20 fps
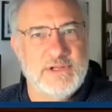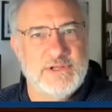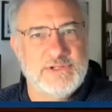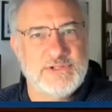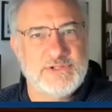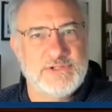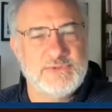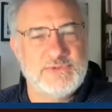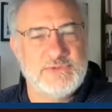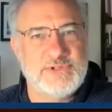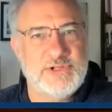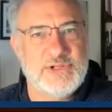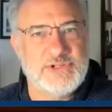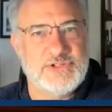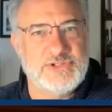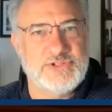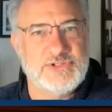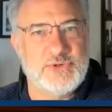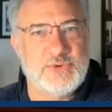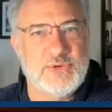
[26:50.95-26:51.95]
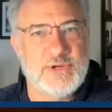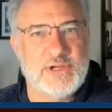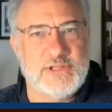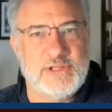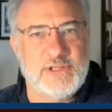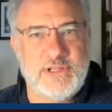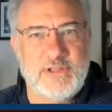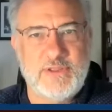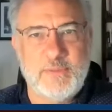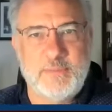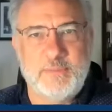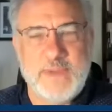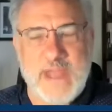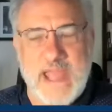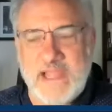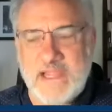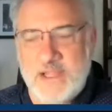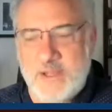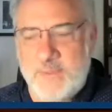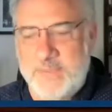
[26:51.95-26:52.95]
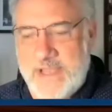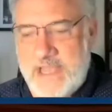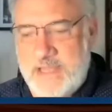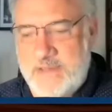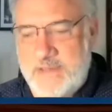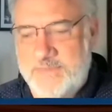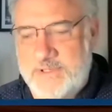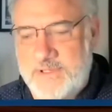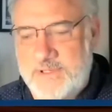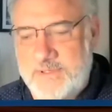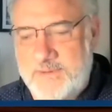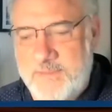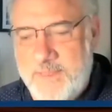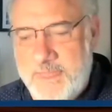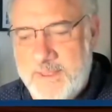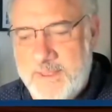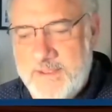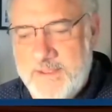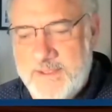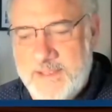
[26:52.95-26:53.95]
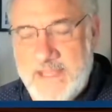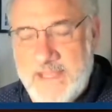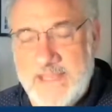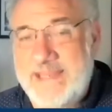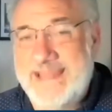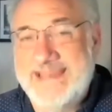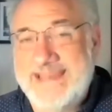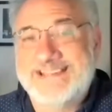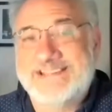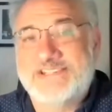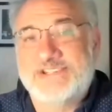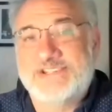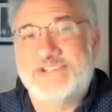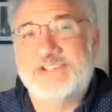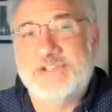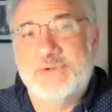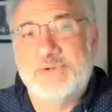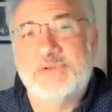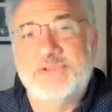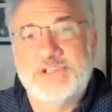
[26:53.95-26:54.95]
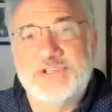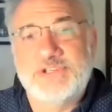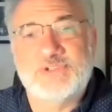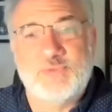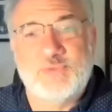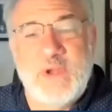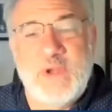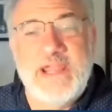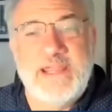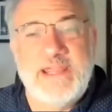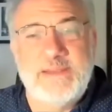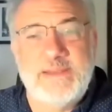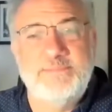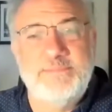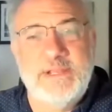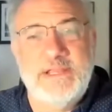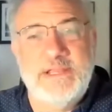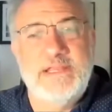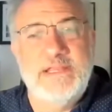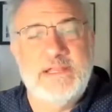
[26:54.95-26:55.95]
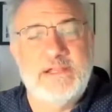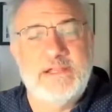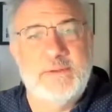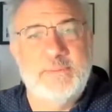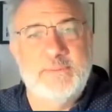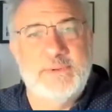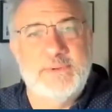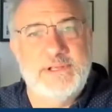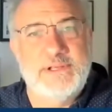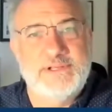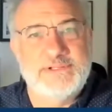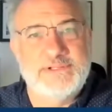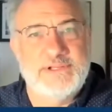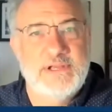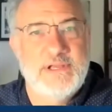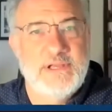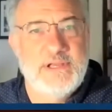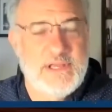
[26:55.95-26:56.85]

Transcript: So historically, the backup admin, and, and it's still this way in many companies,